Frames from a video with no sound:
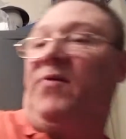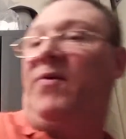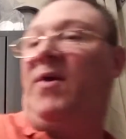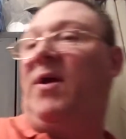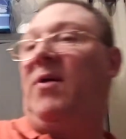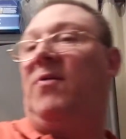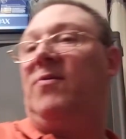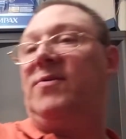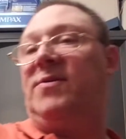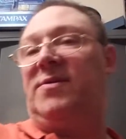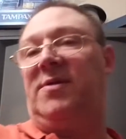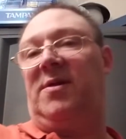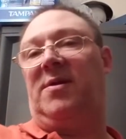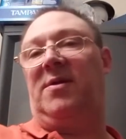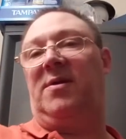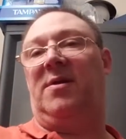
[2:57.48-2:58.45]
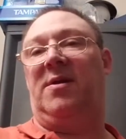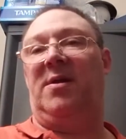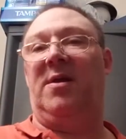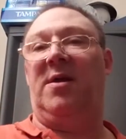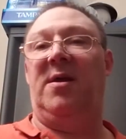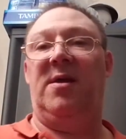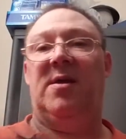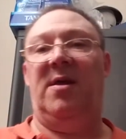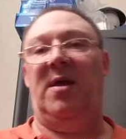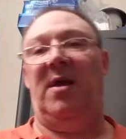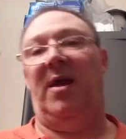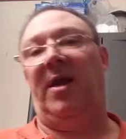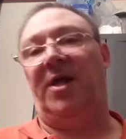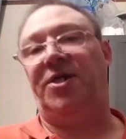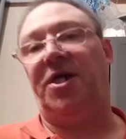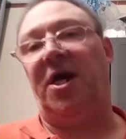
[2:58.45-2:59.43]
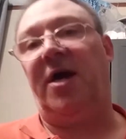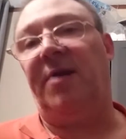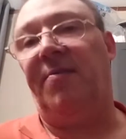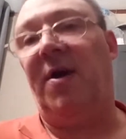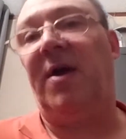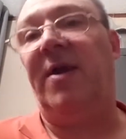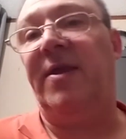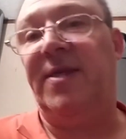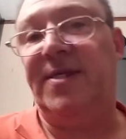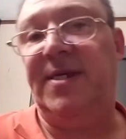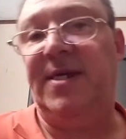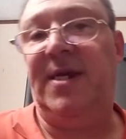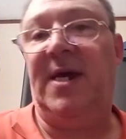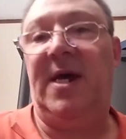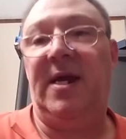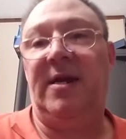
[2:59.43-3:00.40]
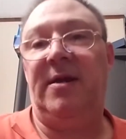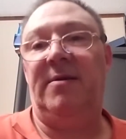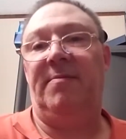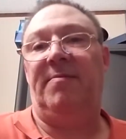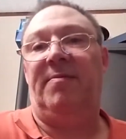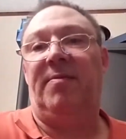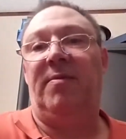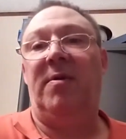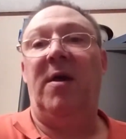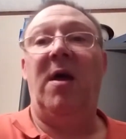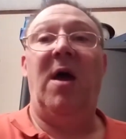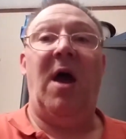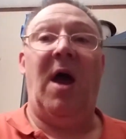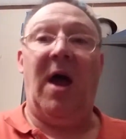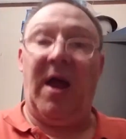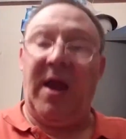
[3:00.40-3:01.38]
rounds, and I shot them out of the C9. I